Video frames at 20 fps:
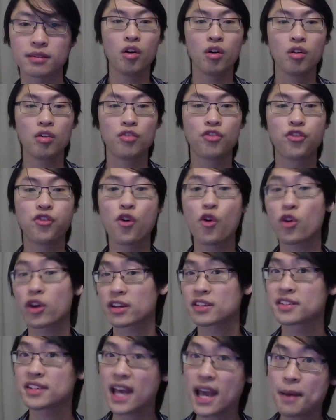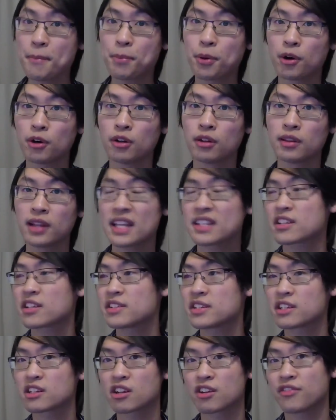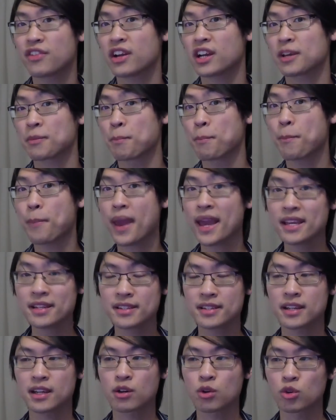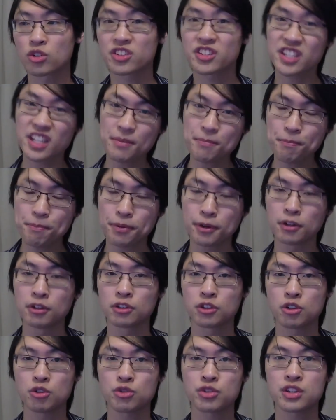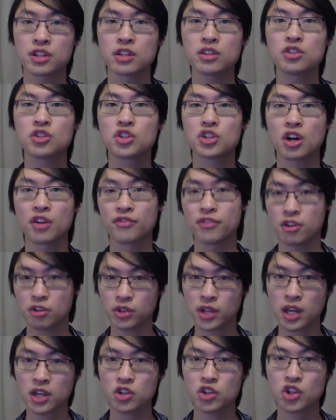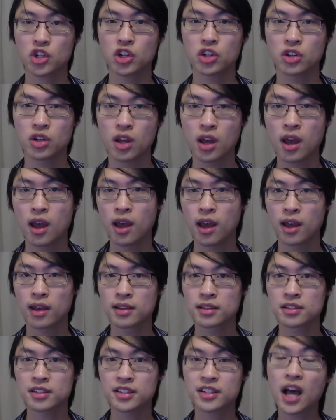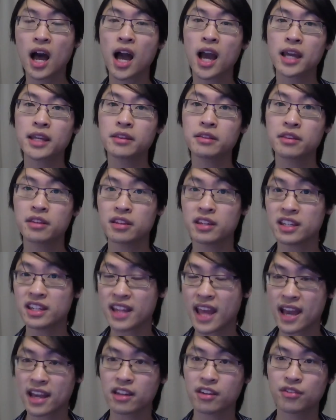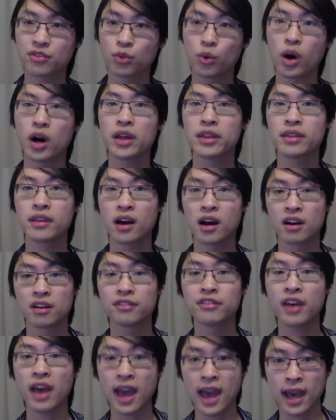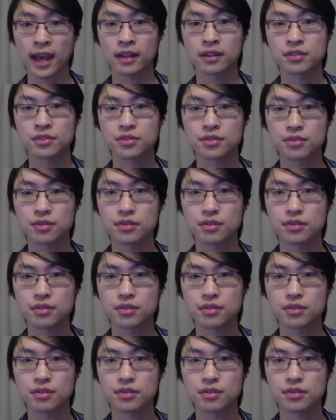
For example, let's consider a very basic or simple usage of notation, sine to the -1 of x.